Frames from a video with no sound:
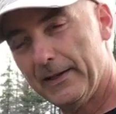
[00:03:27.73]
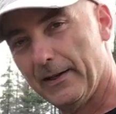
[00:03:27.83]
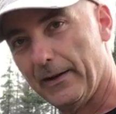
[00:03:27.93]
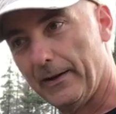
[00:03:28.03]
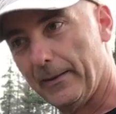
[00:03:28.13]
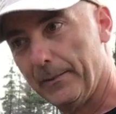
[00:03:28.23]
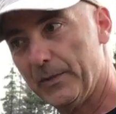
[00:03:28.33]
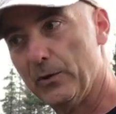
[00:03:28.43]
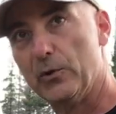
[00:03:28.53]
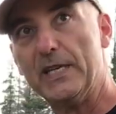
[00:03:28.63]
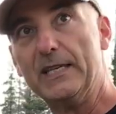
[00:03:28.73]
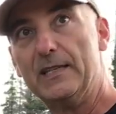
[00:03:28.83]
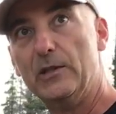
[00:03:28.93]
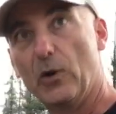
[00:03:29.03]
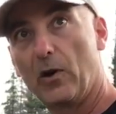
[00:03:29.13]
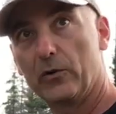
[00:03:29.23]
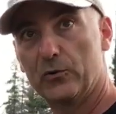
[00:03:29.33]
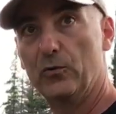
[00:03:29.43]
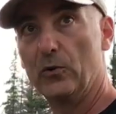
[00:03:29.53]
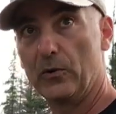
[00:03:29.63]
Yeti, the
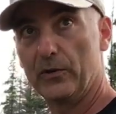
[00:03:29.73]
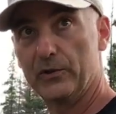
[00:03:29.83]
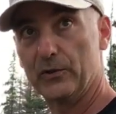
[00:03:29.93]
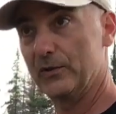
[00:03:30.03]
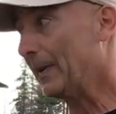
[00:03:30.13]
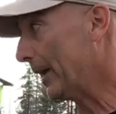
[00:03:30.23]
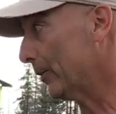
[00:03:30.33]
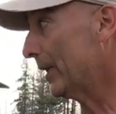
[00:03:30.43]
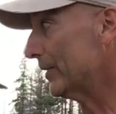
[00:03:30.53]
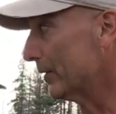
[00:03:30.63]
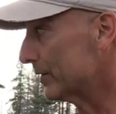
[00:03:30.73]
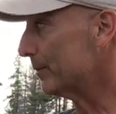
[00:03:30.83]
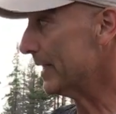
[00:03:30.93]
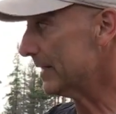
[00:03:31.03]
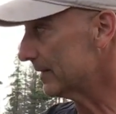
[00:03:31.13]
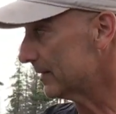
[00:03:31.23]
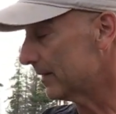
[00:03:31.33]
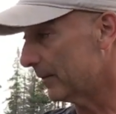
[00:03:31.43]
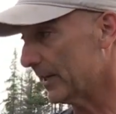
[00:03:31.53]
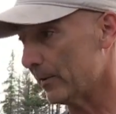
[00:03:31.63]
hard cooler. Just I don't have enough space.
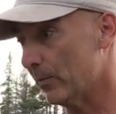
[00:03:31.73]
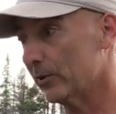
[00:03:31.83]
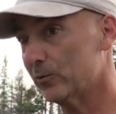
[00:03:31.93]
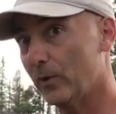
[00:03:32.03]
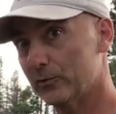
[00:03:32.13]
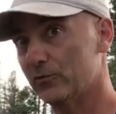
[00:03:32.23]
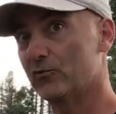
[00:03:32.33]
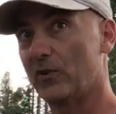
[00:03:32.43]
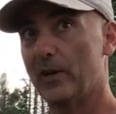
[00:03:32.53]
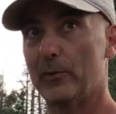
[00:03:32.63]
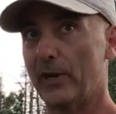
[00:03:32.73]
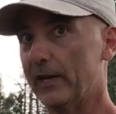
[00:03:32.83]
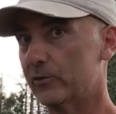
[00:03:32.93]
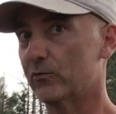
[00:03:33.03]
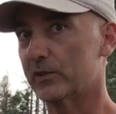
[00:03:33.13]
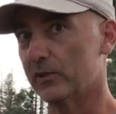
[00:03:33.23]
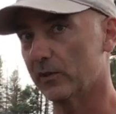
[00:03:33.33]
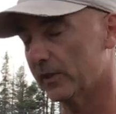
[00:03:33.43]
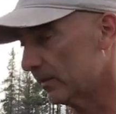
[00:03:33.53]
I mean I bought one to try, but I had to return